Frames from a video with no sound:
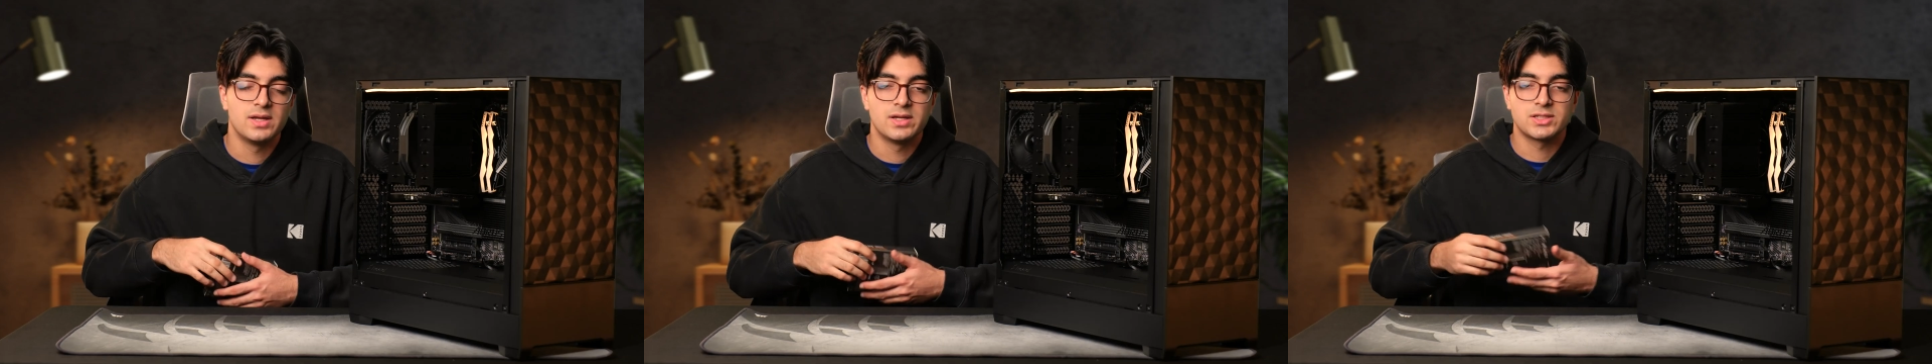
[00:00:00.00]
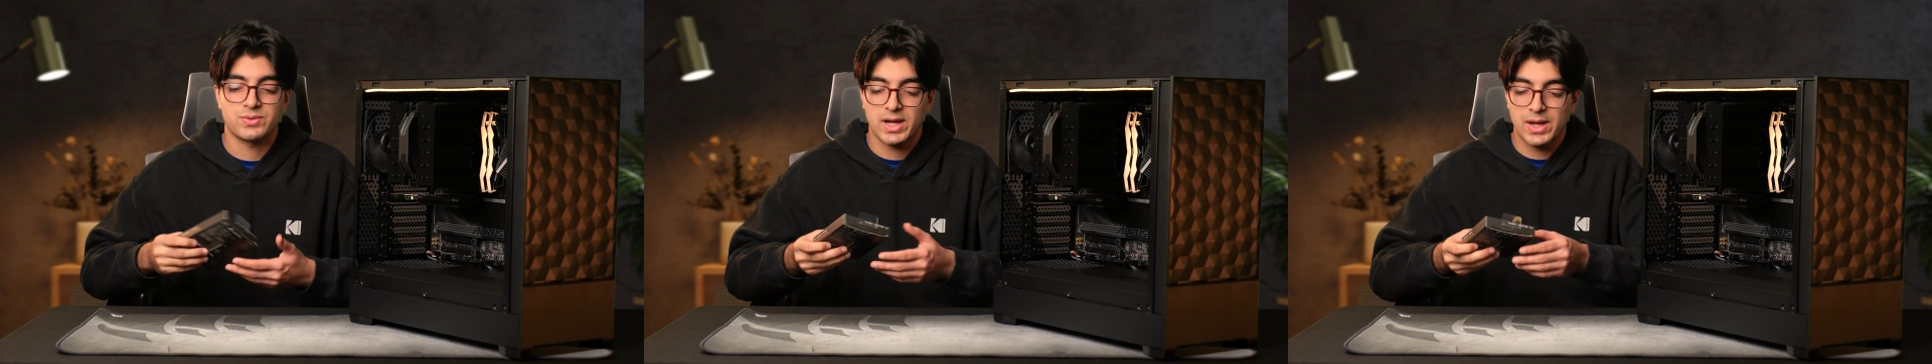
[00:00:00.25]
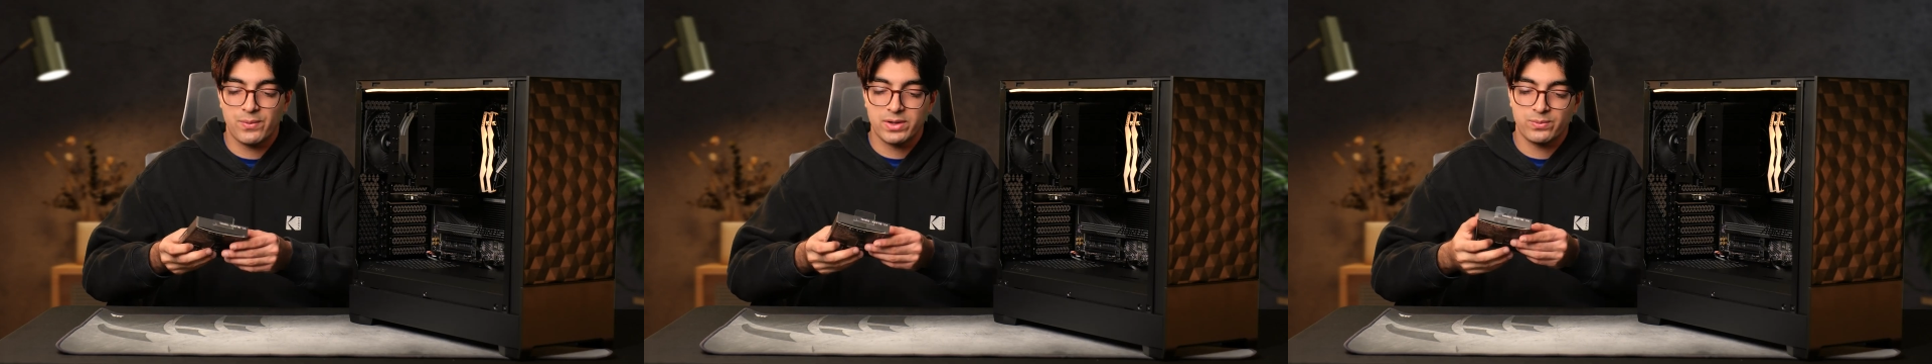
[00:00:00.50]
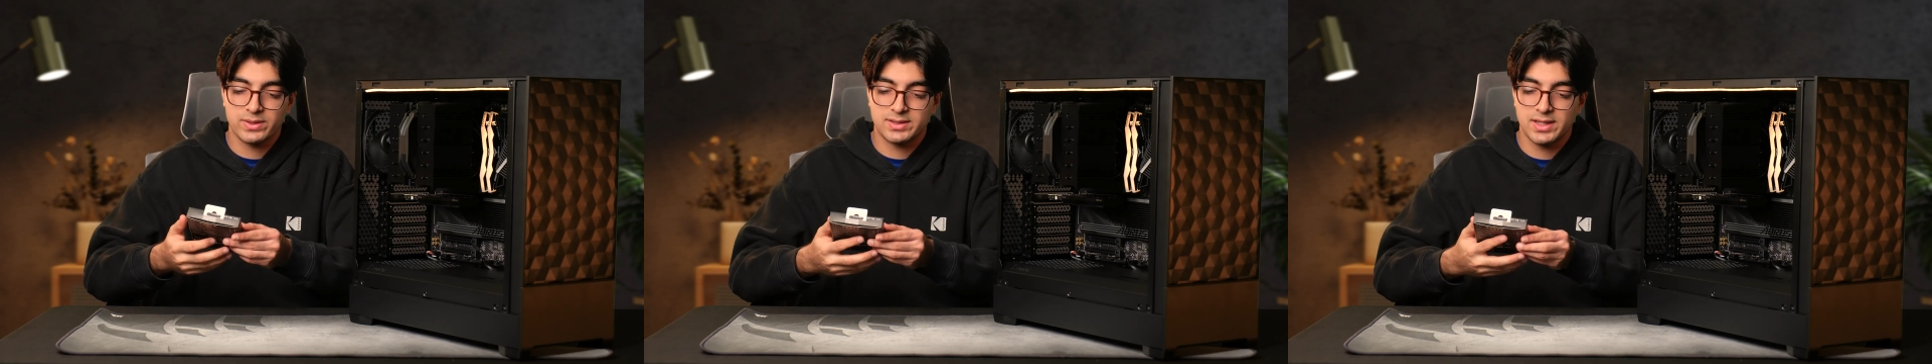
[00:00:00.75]
So I
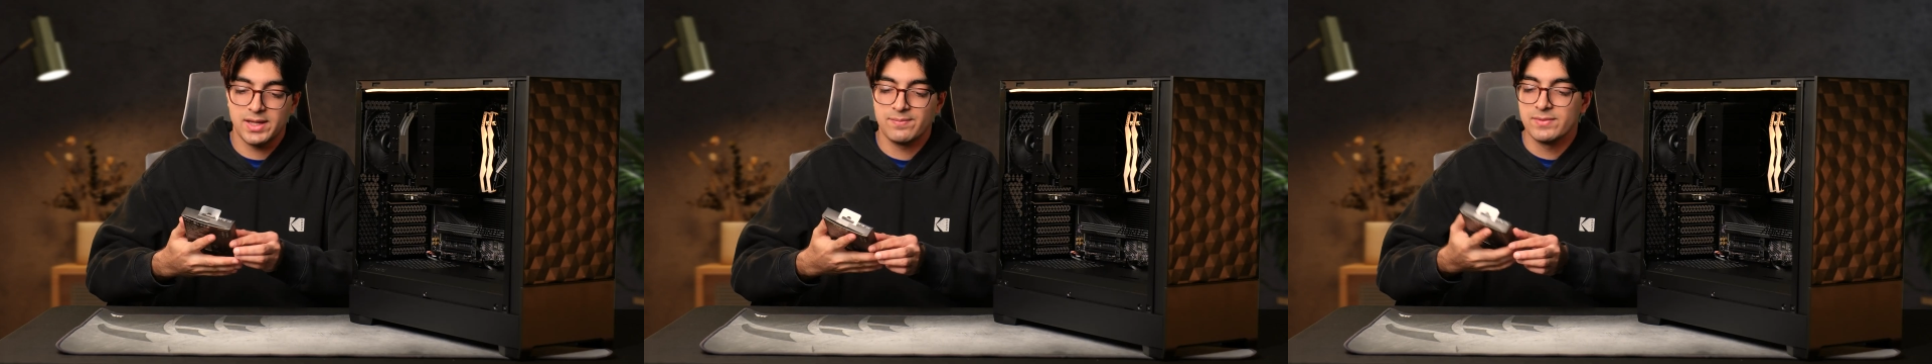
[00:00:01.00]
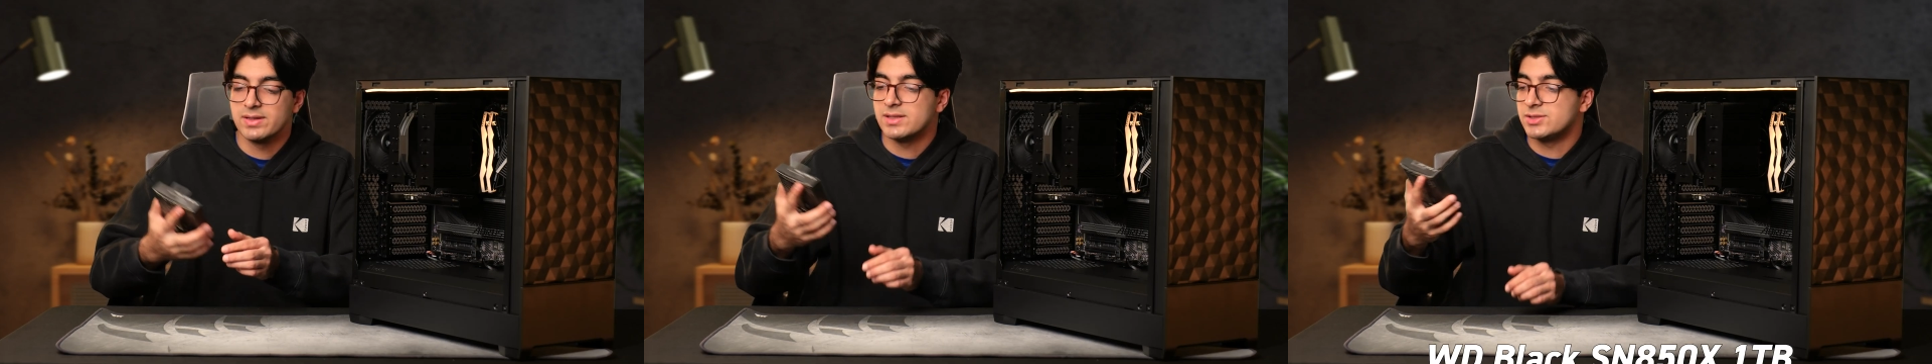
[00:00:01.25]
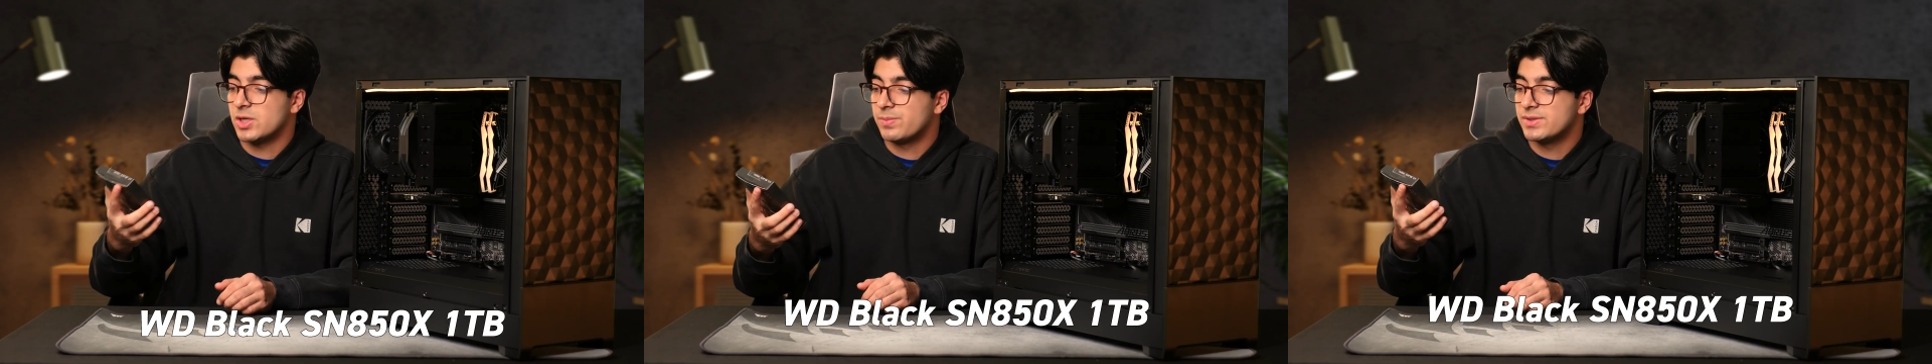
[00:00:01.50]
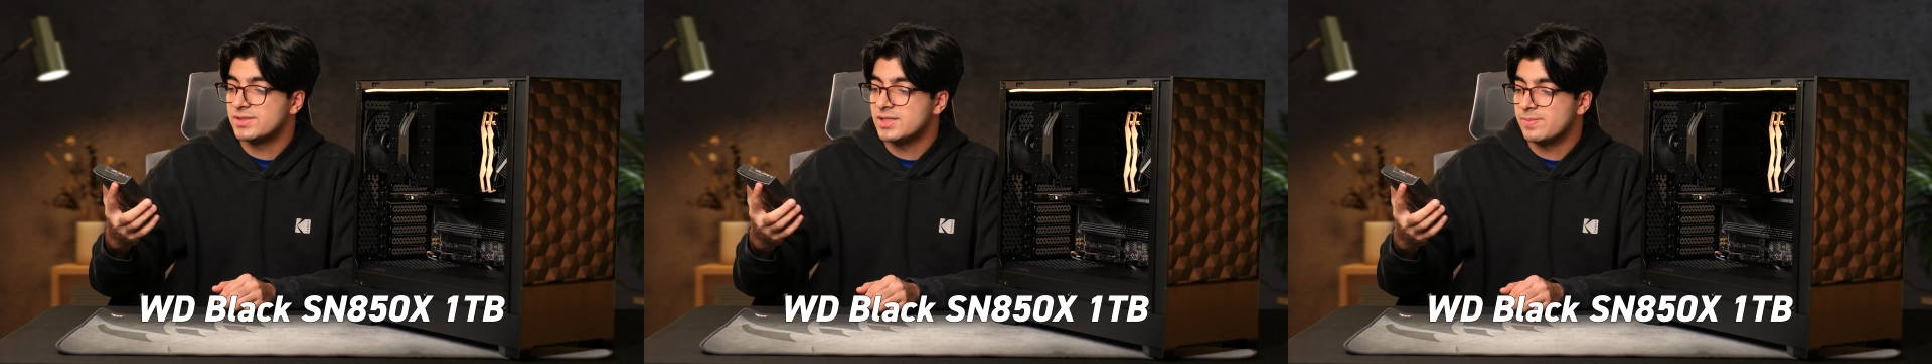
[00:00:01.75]
went with the
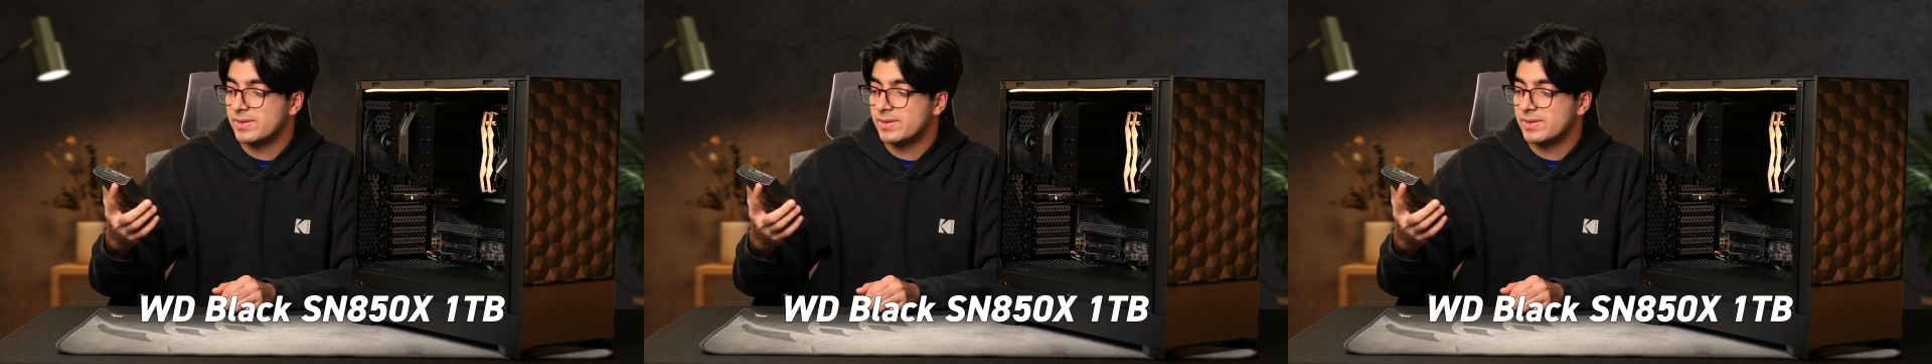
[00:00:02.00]
W D